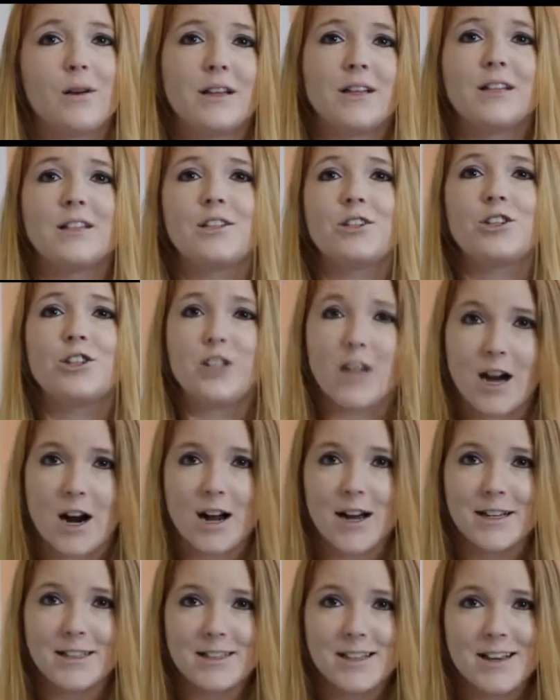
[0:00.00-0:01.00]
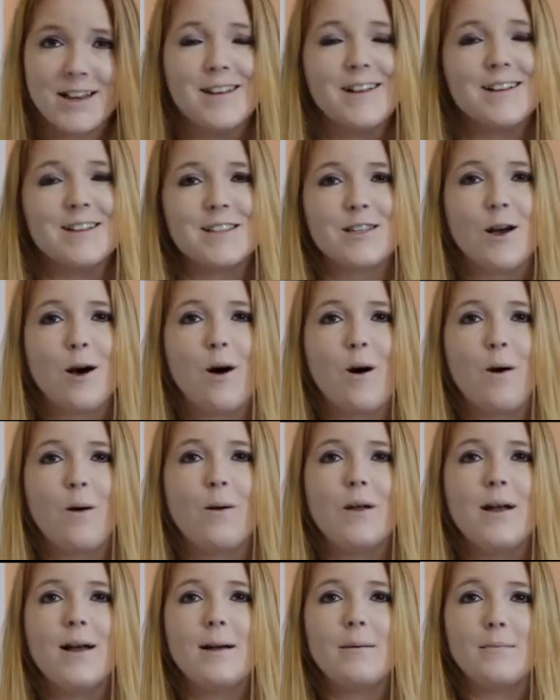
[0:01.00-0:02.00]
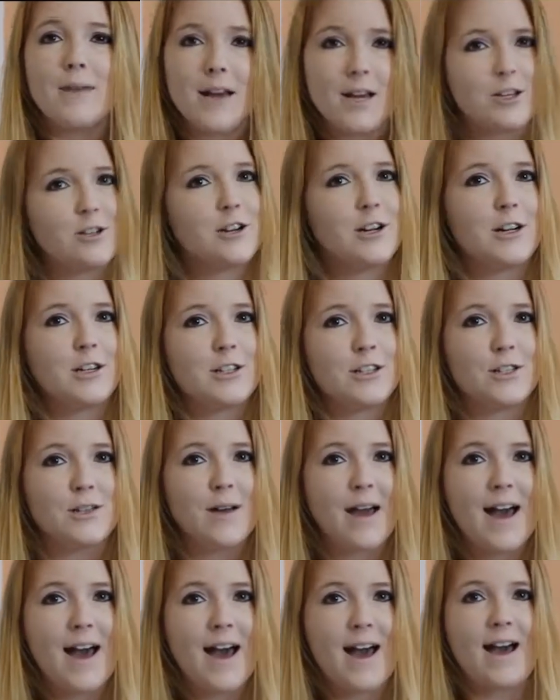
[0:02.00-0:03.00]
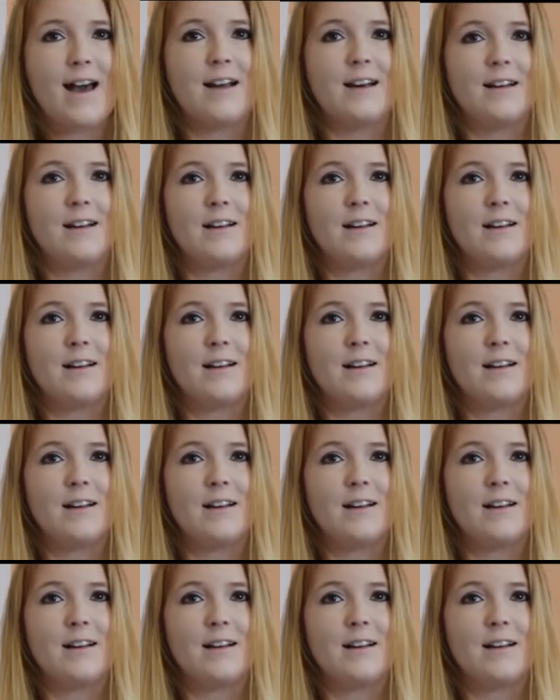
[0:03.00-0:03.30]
willing to share it. So make sure to add